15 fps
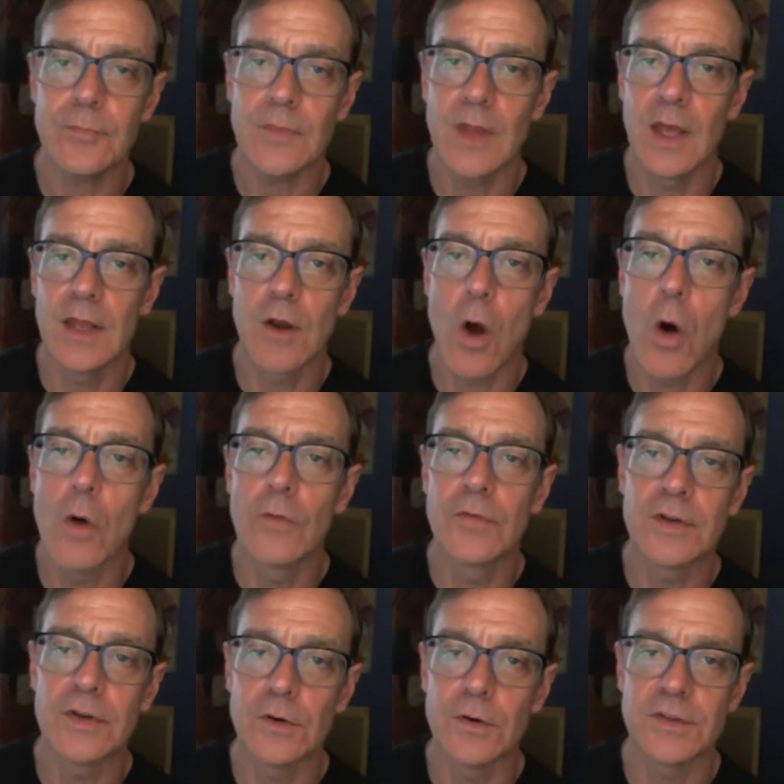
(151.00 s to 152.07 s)
An
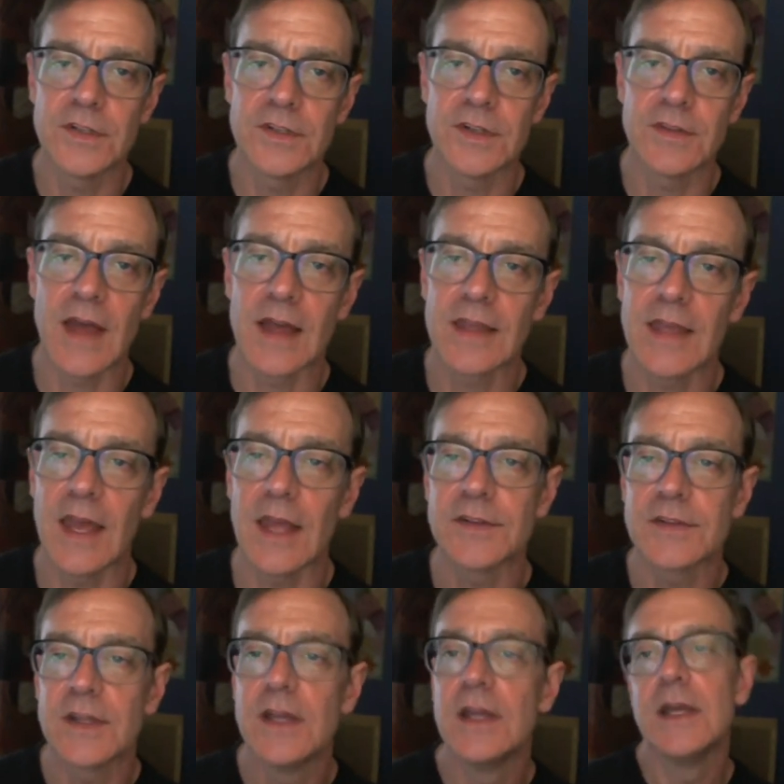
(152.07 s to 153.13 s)
overdosage in that
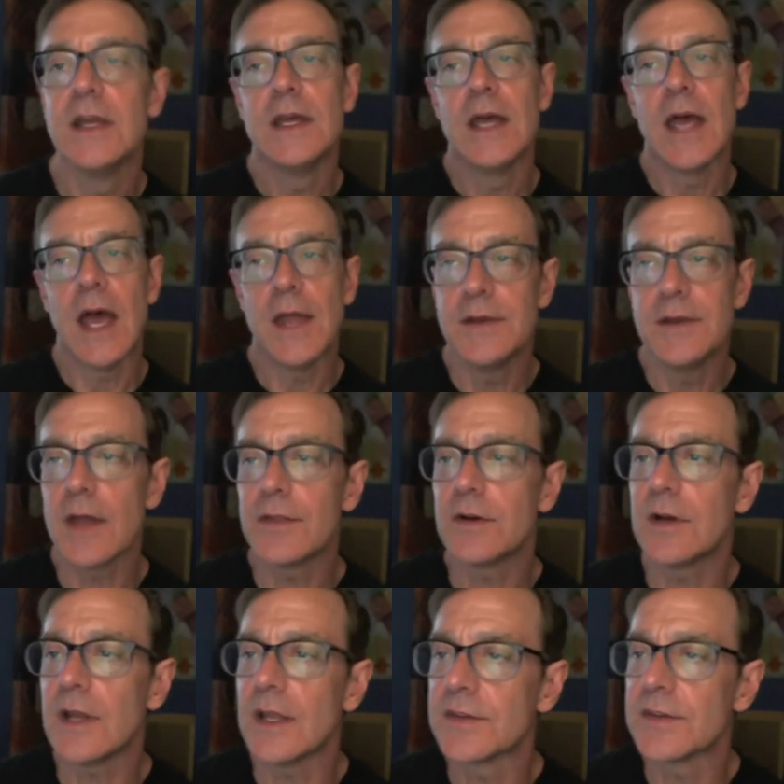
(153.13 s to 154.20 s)
case.
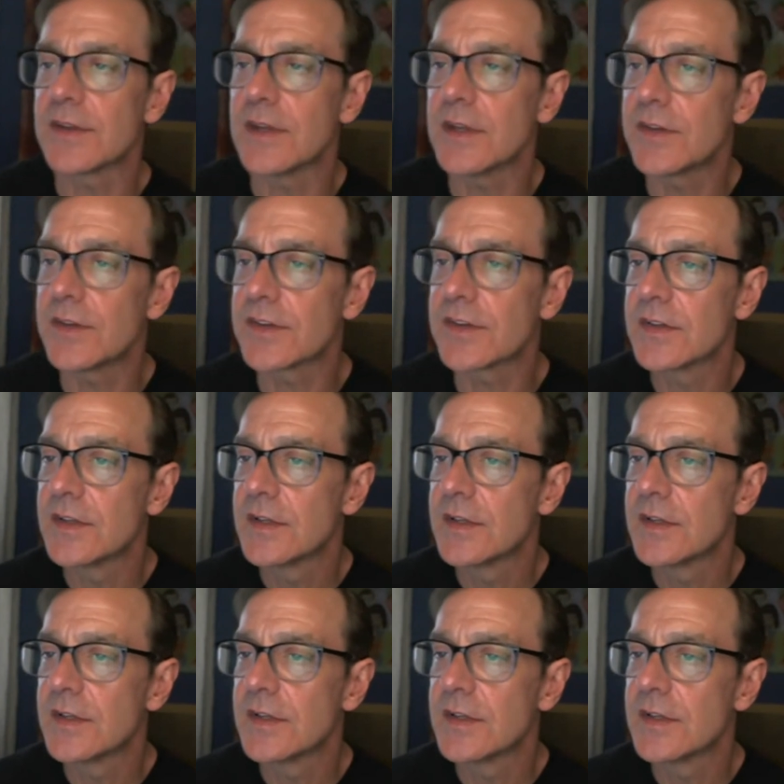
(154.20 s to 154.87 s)
Another instance